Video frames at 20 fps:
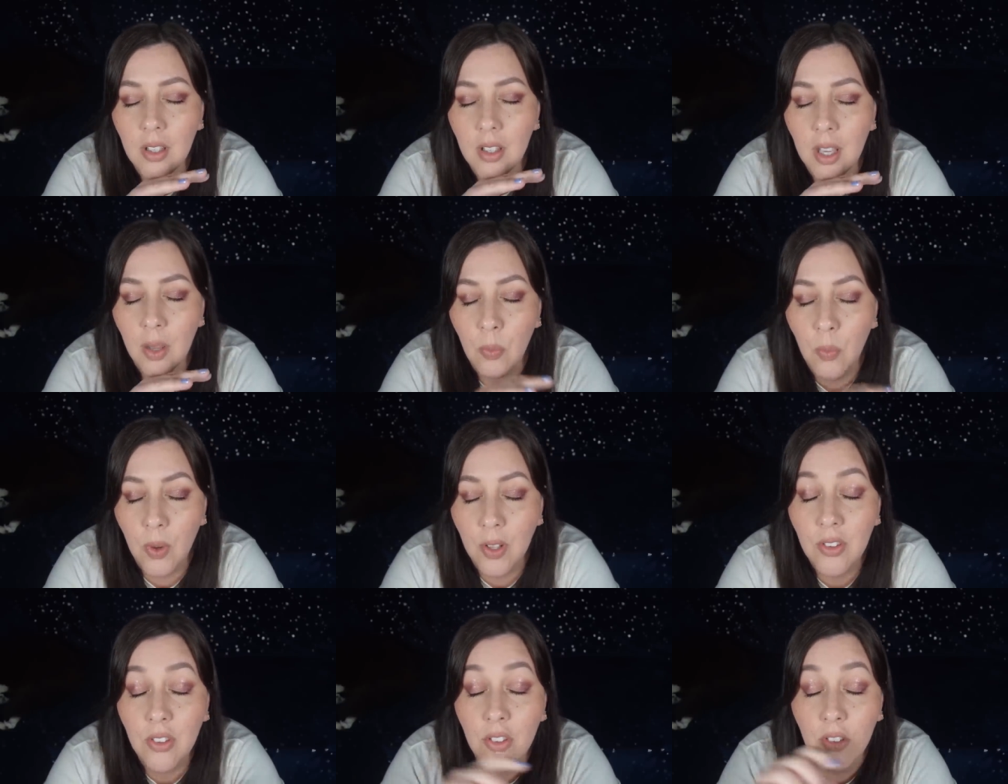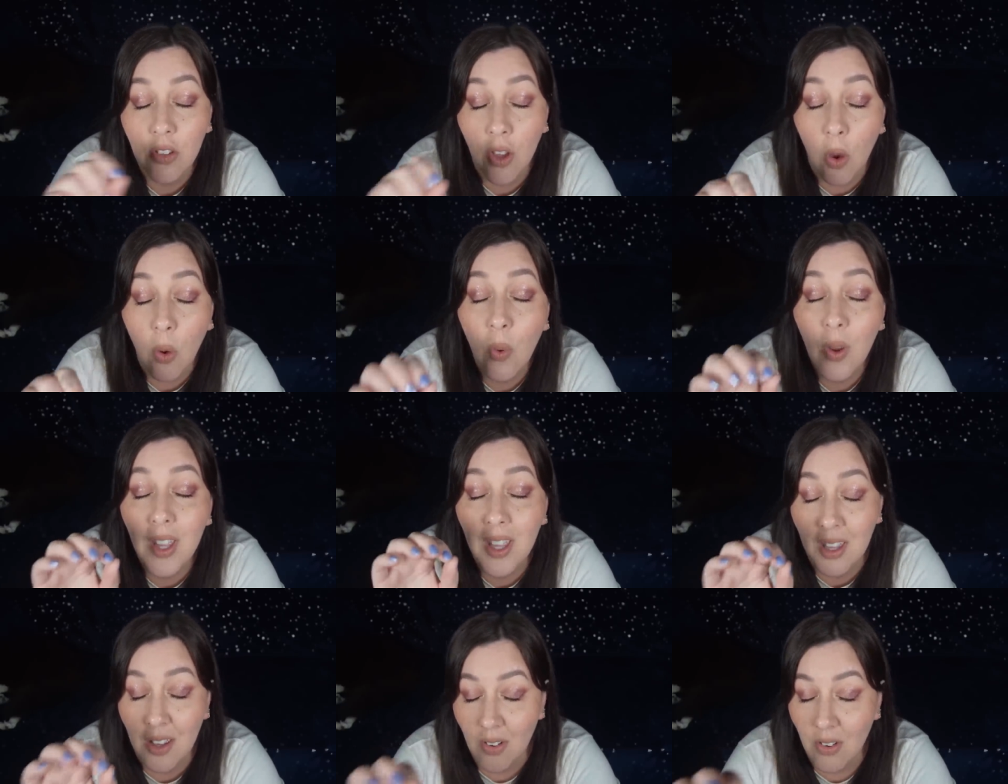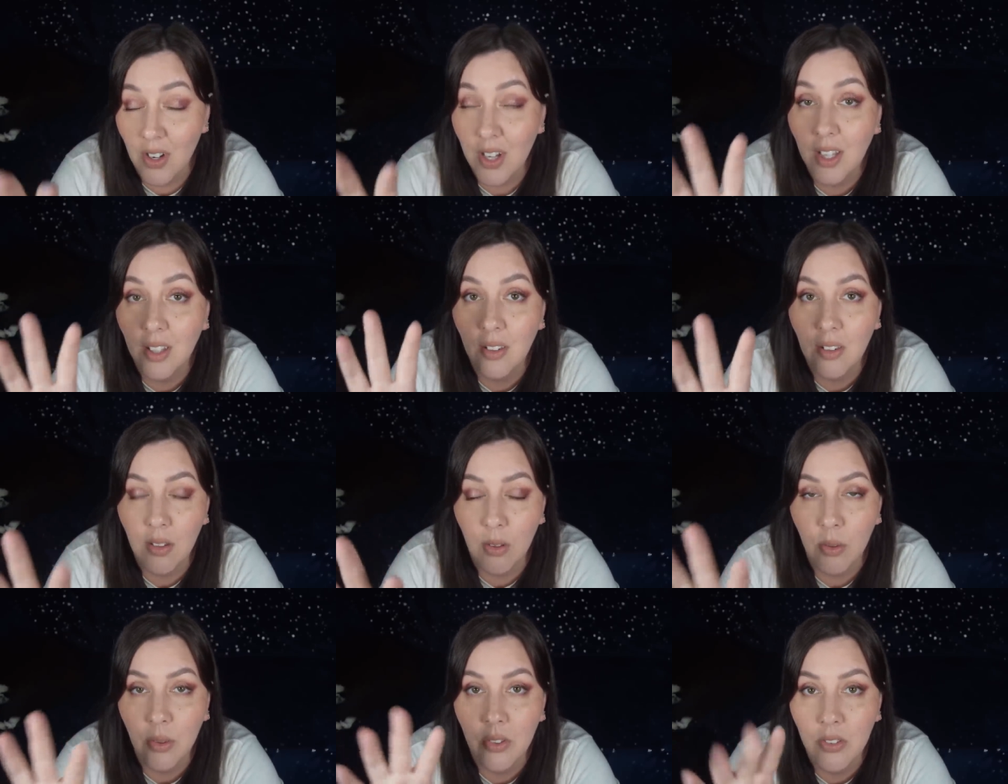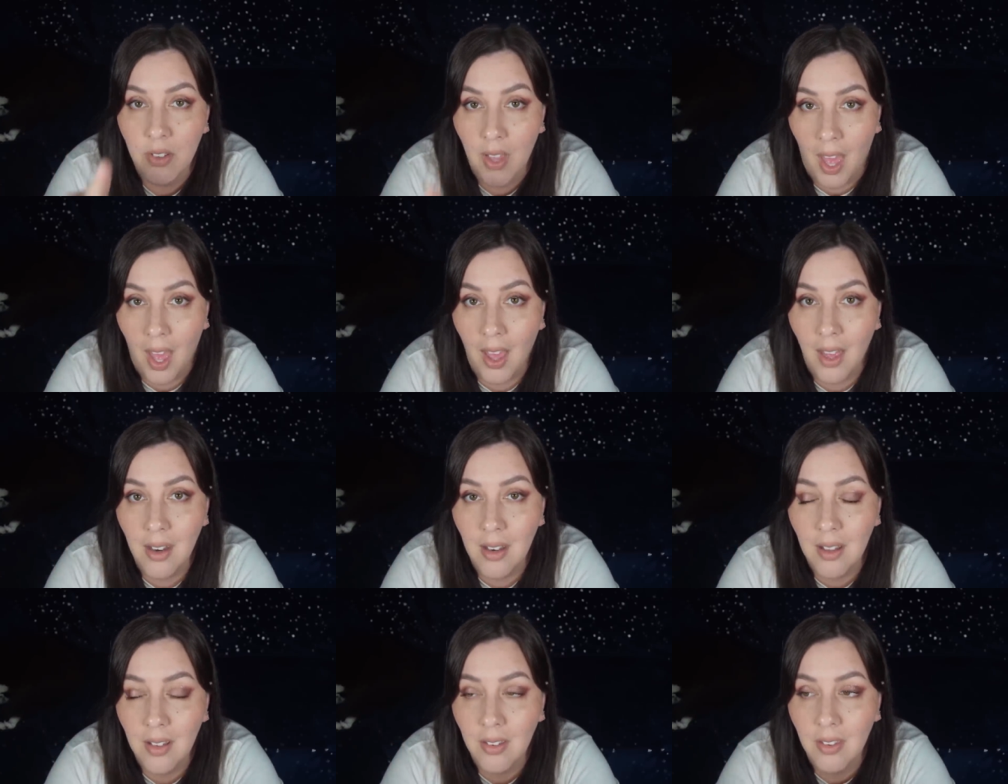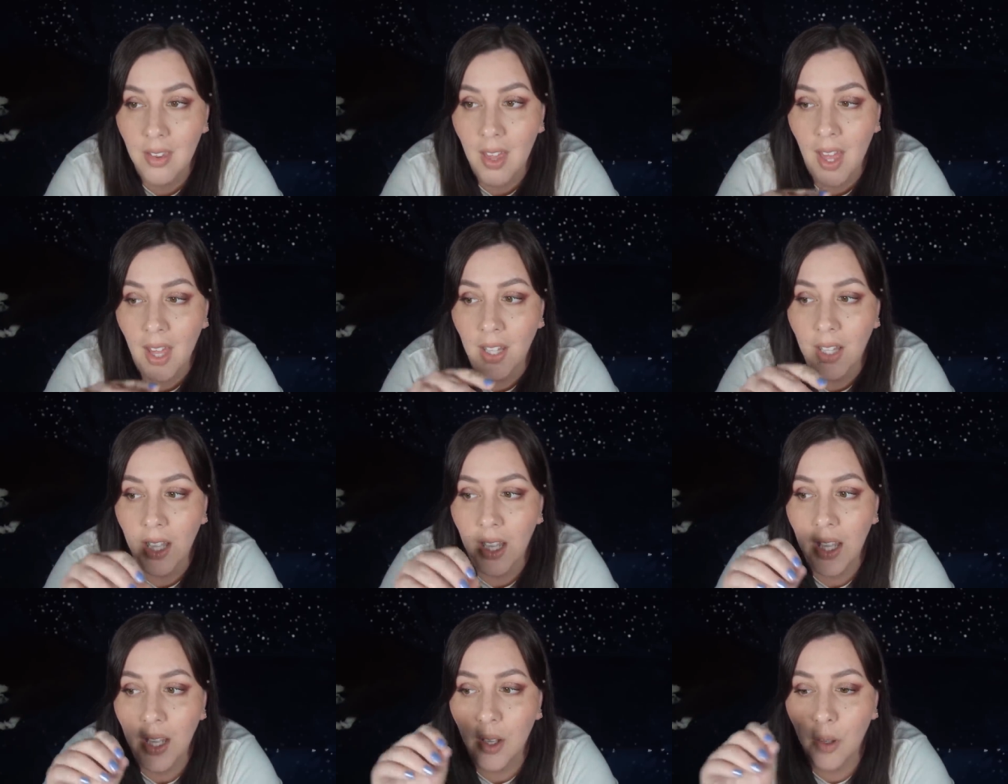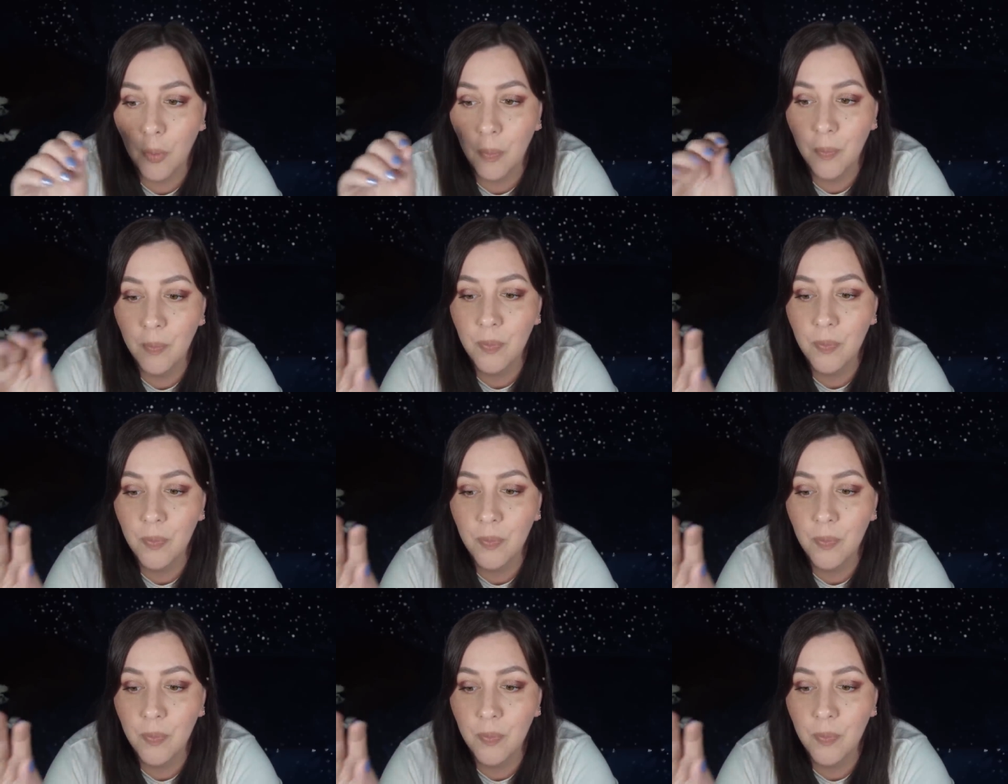And what's so eerie and so sad is that like,